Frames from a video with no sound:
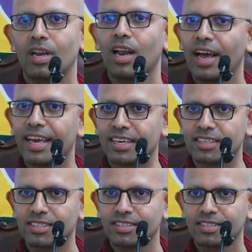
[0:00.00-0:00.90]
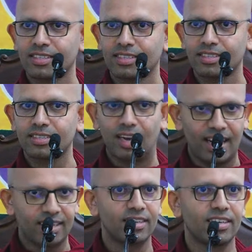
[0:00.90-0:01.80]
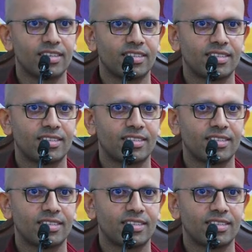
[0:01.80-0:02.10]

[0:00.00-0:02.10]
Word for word: lying, slander.